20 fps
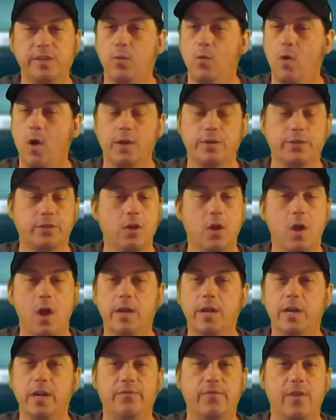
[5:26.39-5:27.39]
He walks
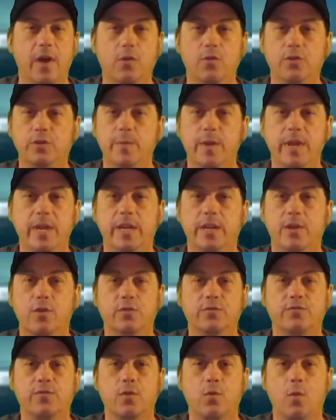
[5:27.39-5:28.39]
along and he follows me and he
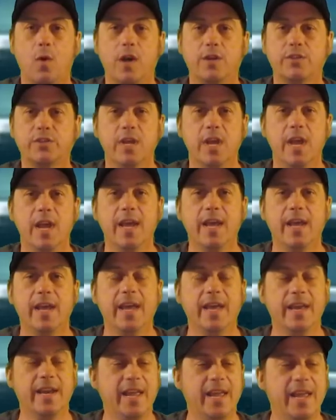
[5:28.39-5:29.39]
goes for the walks.
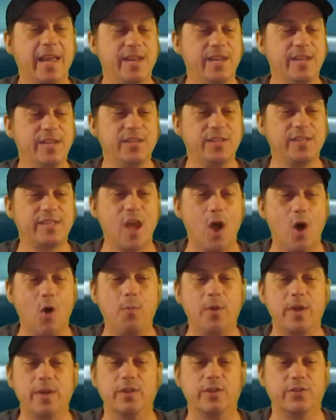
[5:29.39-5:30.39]
And this is
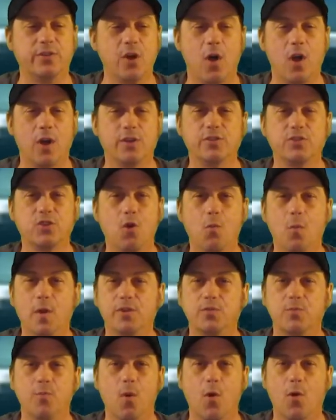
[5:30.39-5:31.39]
helping the dog so
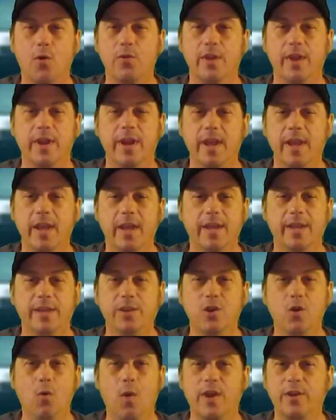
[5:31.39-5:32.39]
much more than,
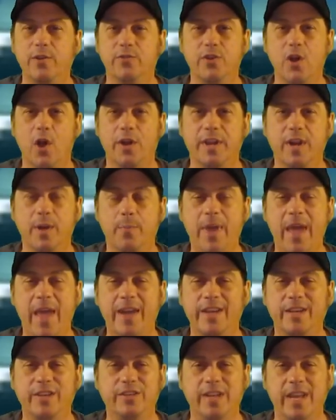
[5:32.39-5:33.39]
you don't want your dog in a
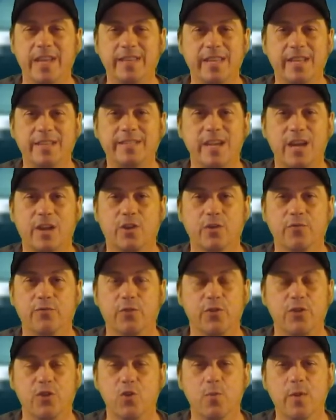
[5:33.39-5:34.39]
panic state. That's not good
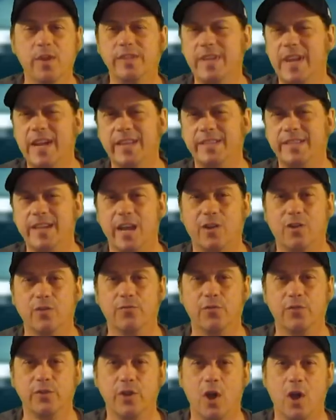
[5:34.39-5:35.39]
for humans, and it's not
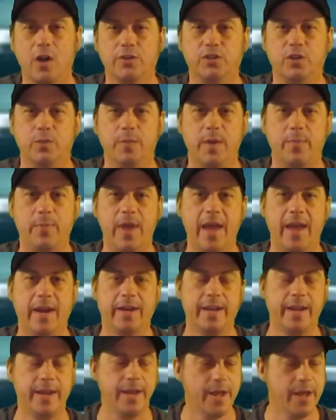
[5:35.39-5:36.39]
good for dogs to be
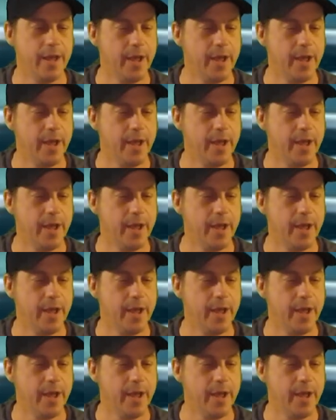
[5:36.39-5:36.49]
panicky.